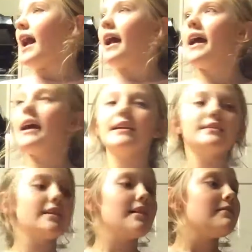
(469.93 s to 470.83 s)

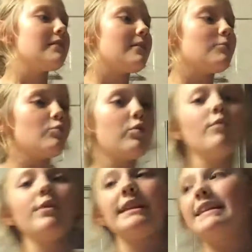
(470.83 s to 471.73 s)
and
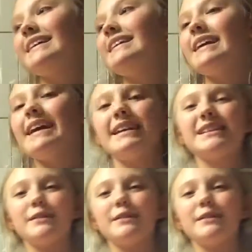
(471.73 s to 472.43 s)
what we need is